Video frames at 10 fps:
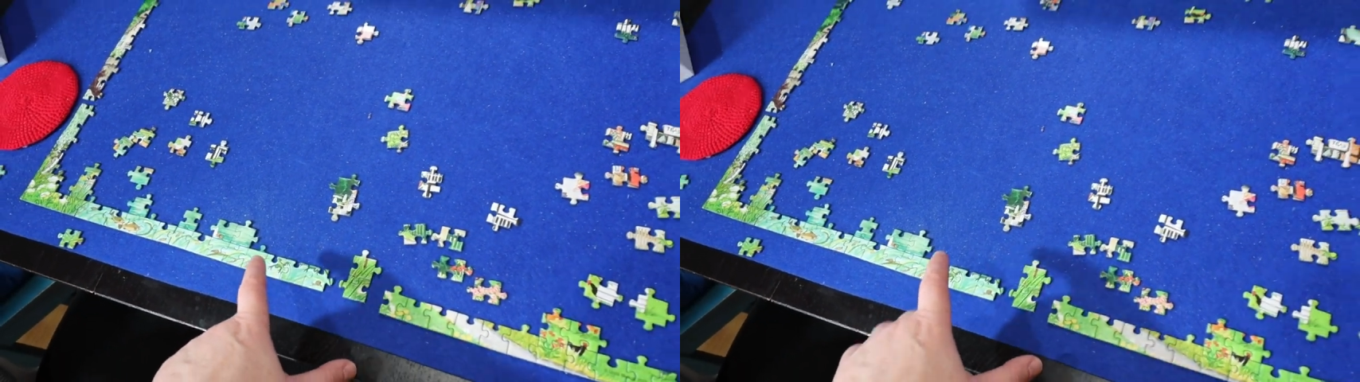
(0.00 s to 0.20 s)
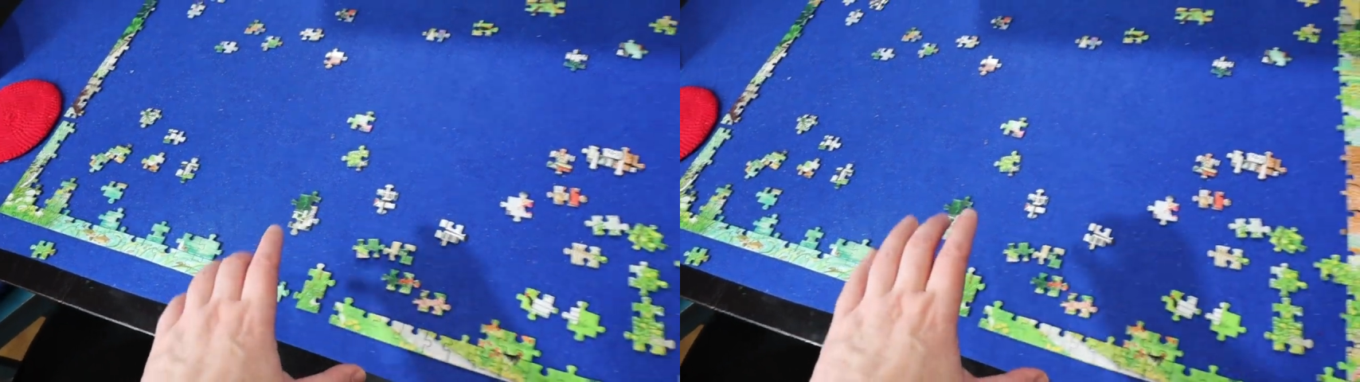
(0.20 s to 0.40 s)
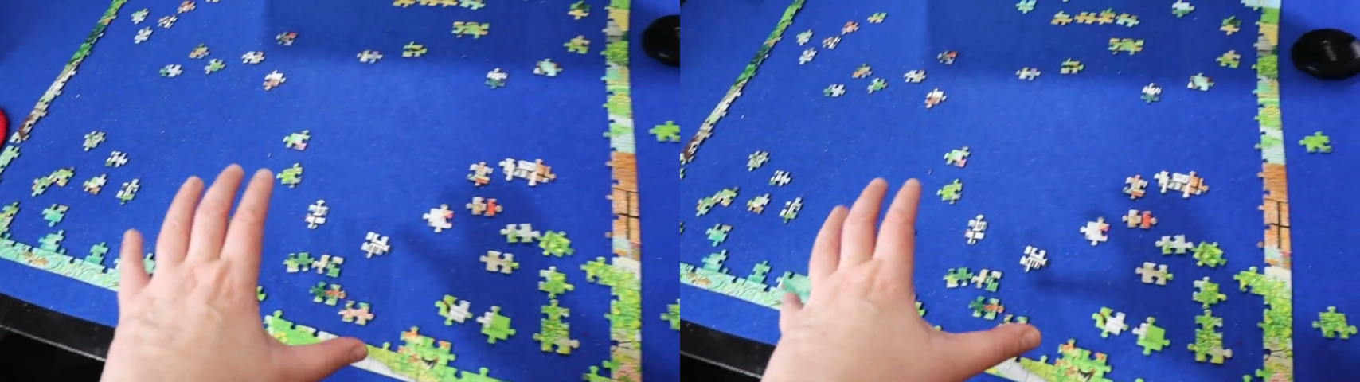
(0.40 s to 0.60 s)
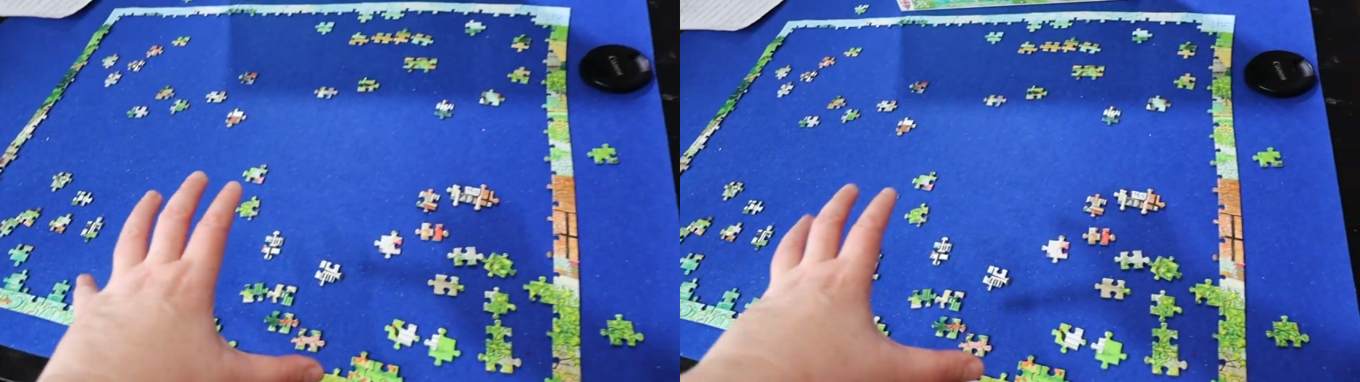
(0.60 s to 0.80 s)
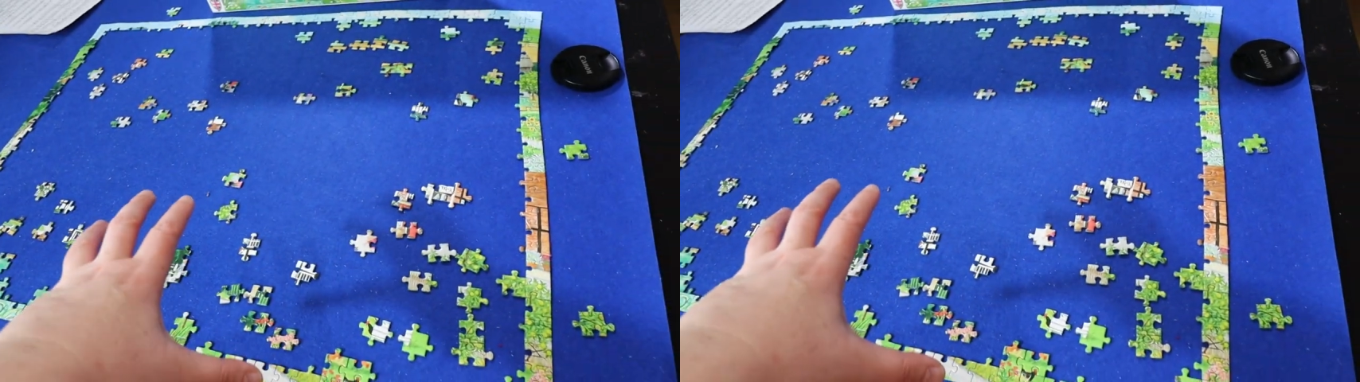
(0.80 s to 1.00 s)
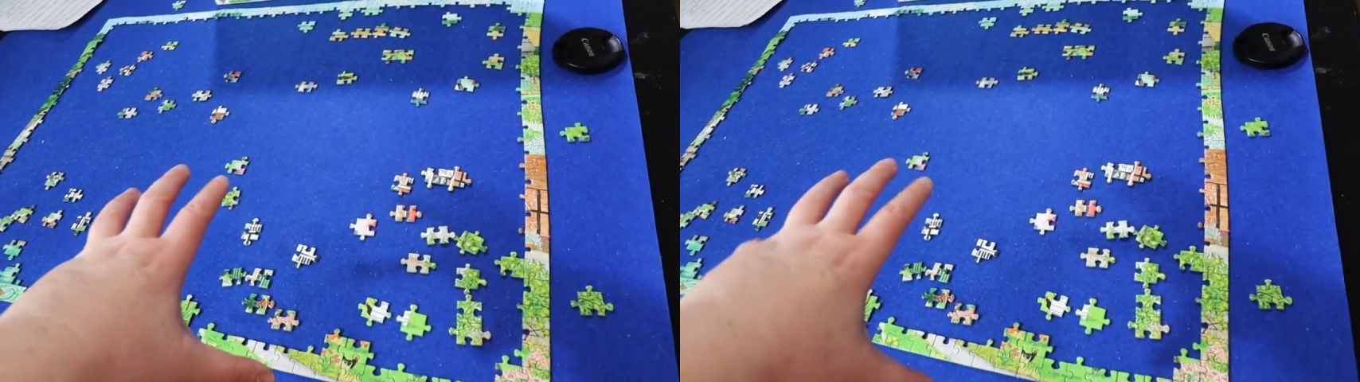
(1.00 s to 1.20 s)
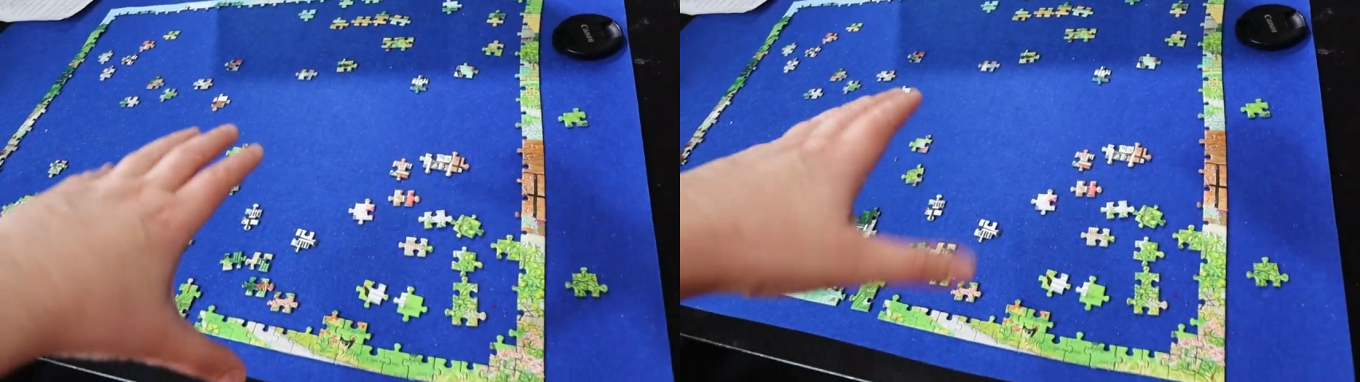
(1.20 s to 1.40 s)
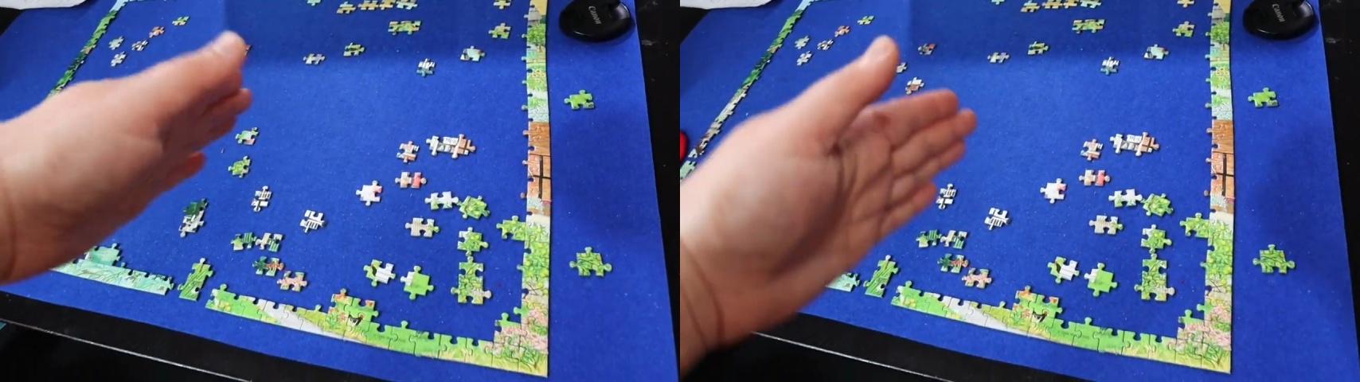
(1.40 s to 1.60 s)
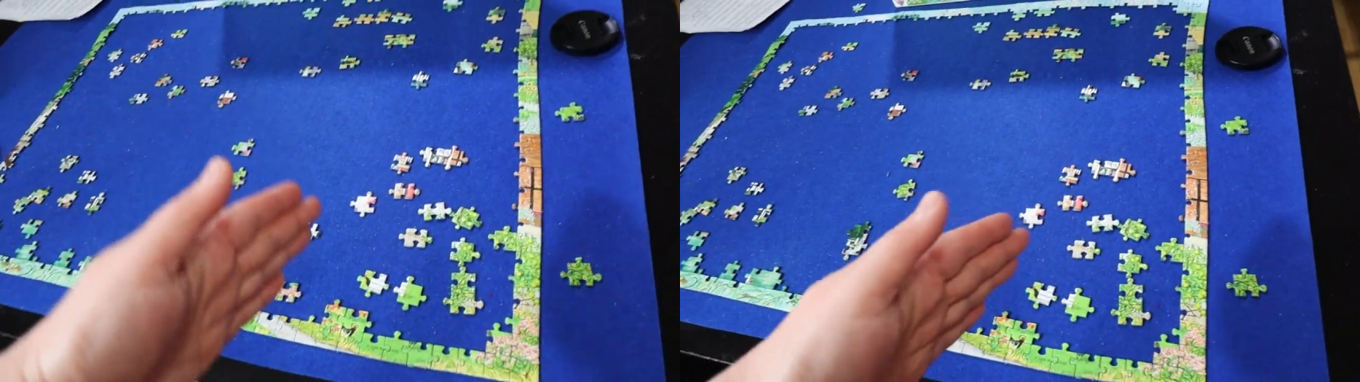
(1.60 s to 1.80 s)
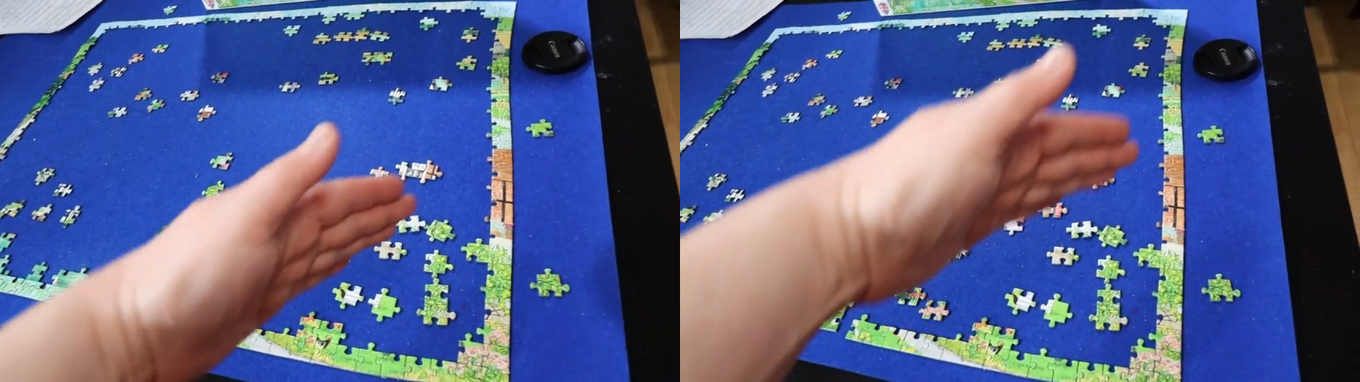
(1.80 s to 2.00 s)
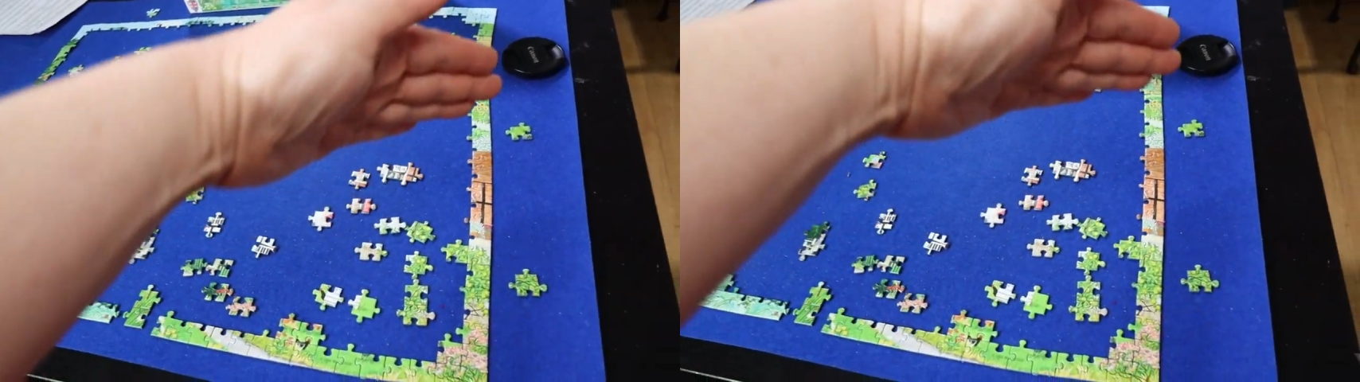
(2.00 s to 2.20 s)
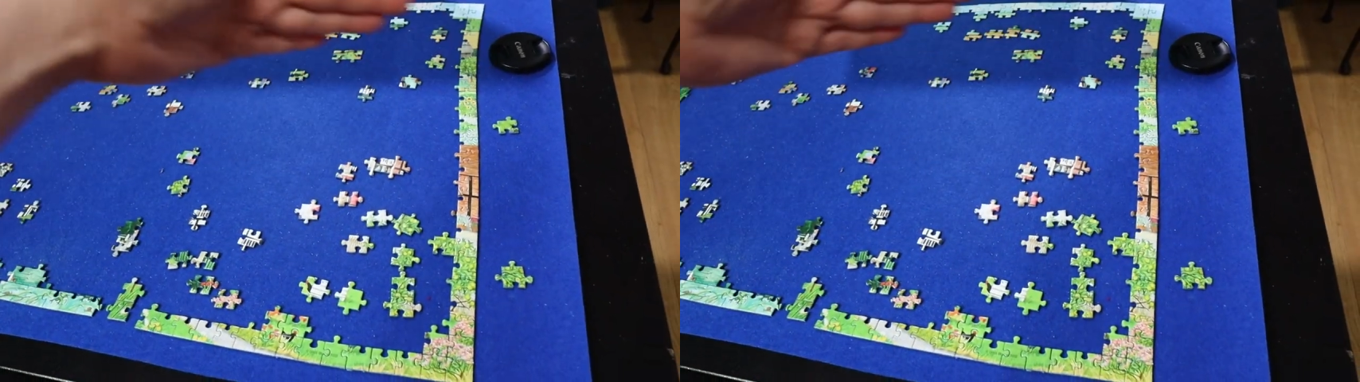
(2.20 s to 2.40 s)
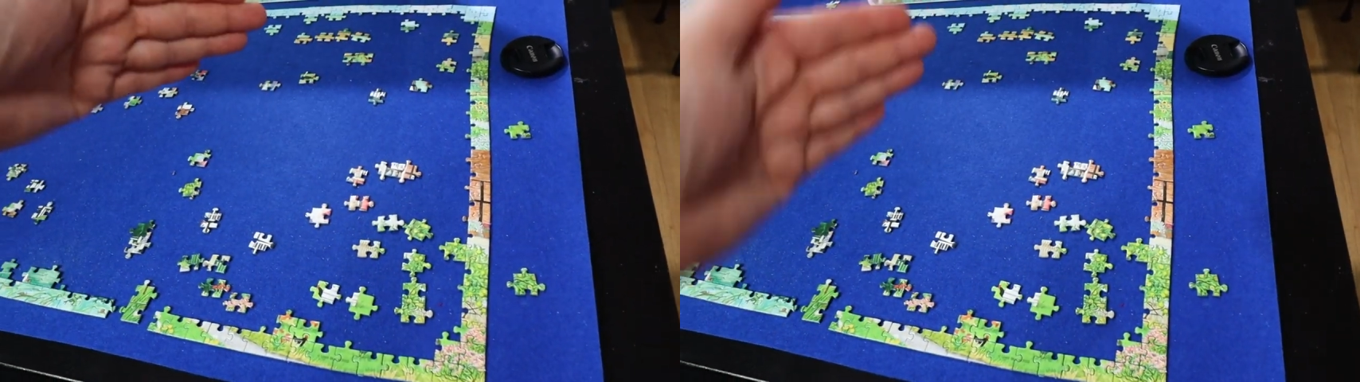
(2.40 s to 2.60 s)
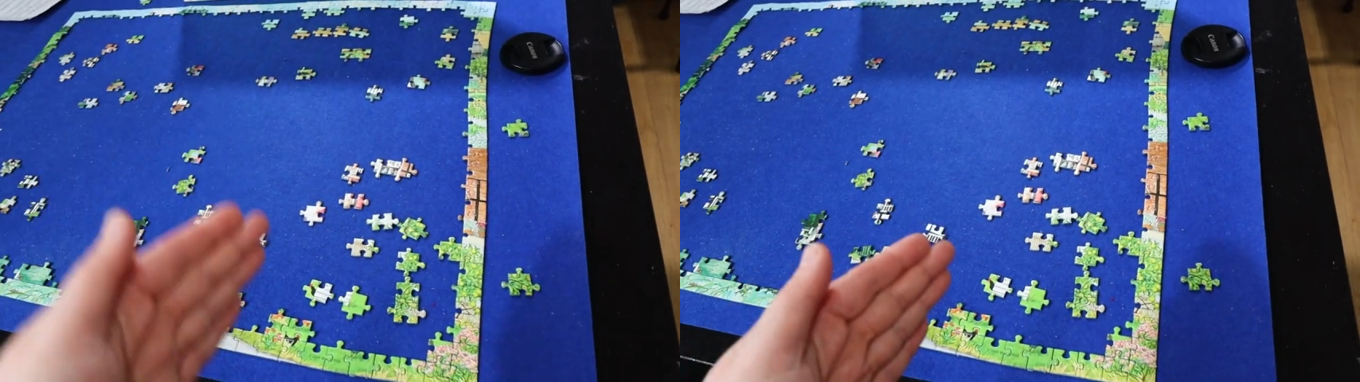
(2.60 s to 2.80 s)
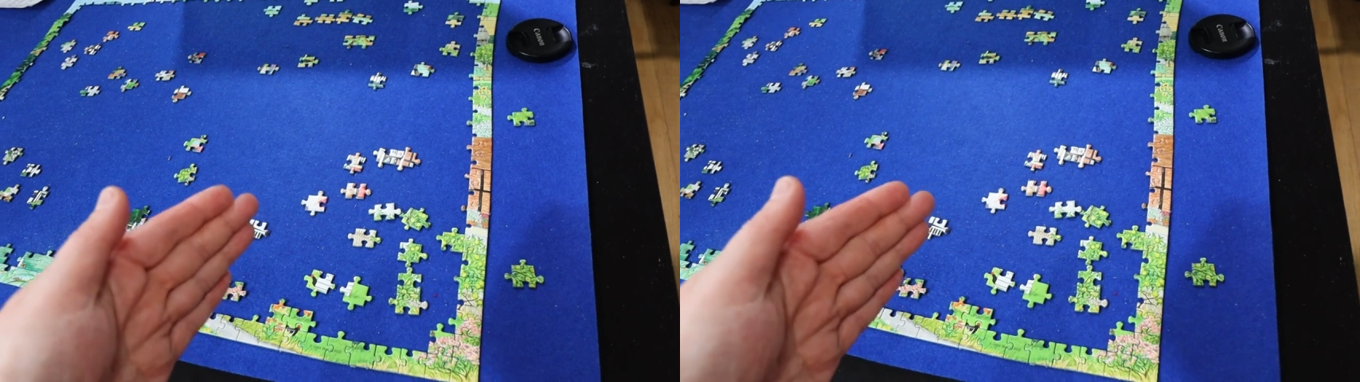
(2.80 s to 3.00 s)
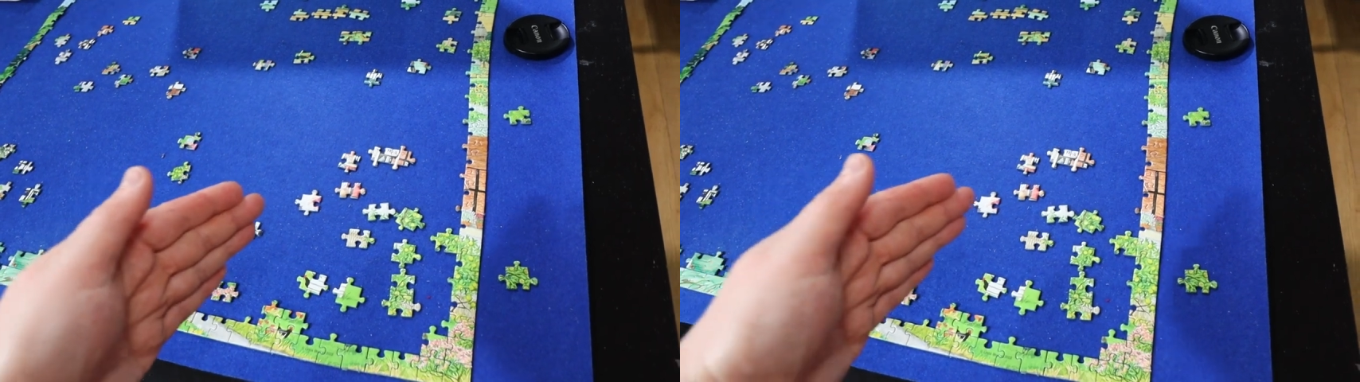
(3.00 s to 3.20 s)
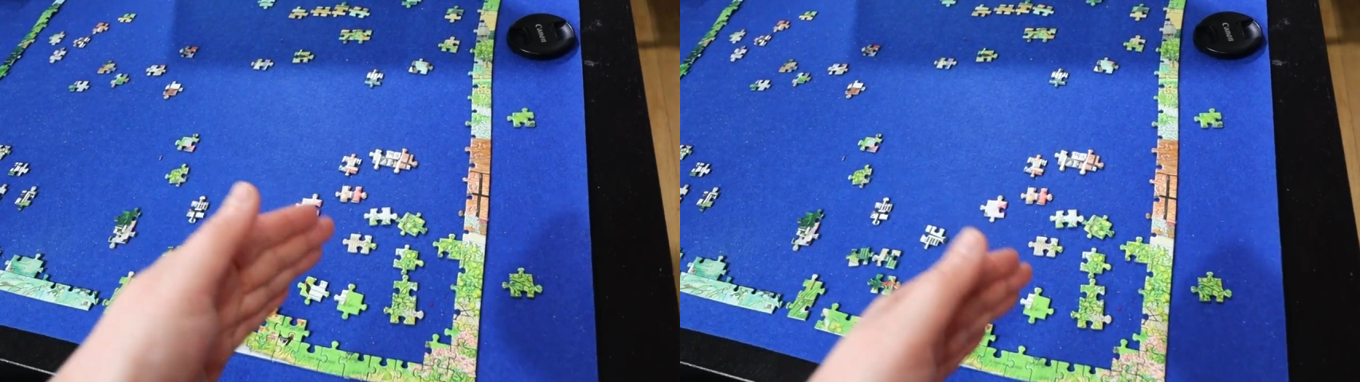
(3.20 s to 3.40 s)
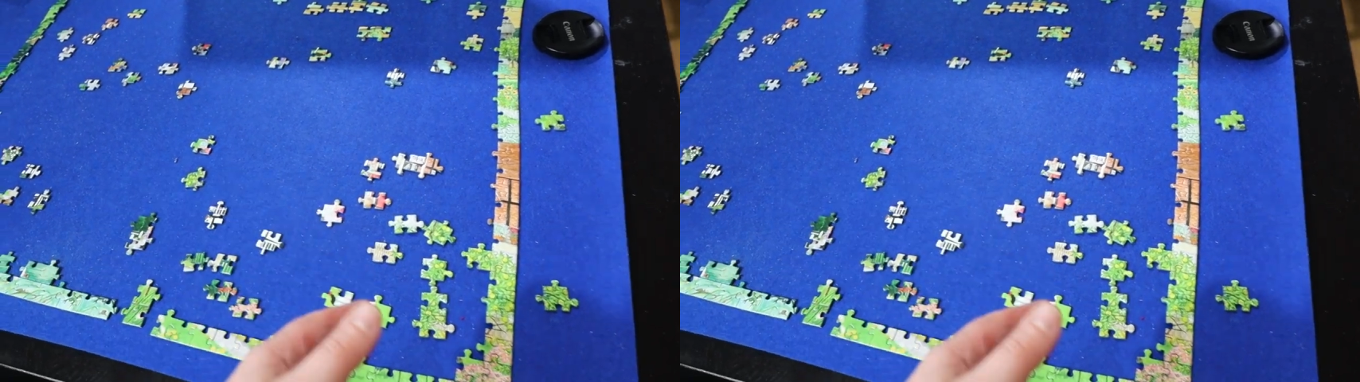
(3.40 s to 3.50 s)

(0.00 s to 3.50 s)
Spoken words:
No face is visible, so there are no lips to read.